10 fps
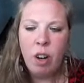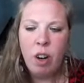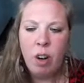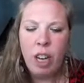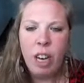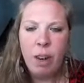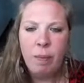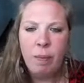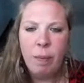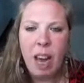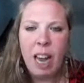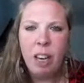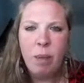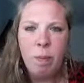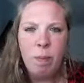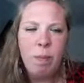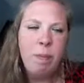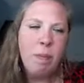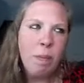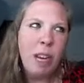or and
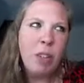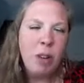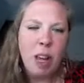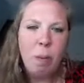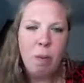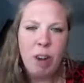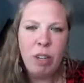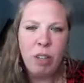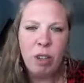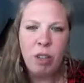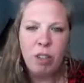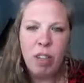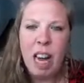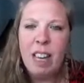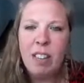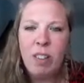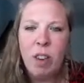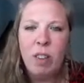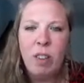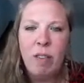make sure that professional has
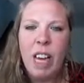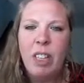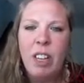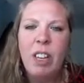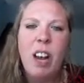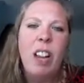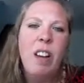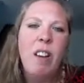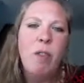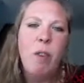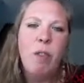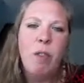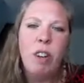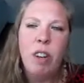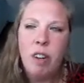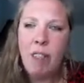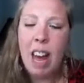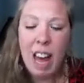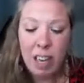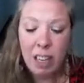conservation at the forefront of
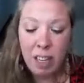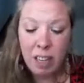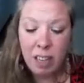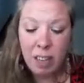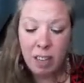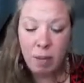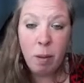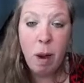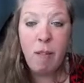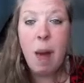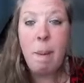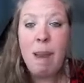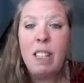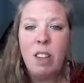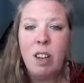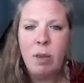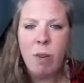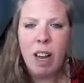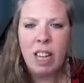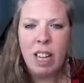their business,
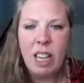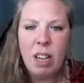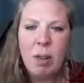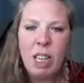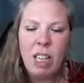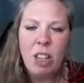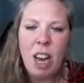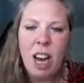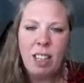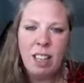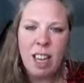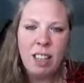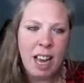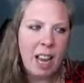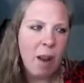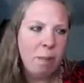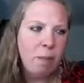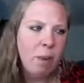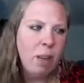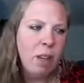rather than using sharks as a
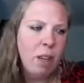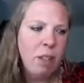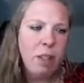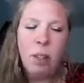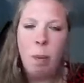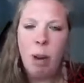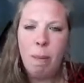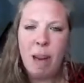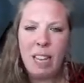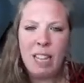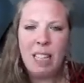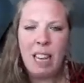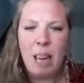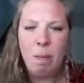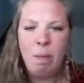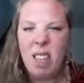just a money making scheme.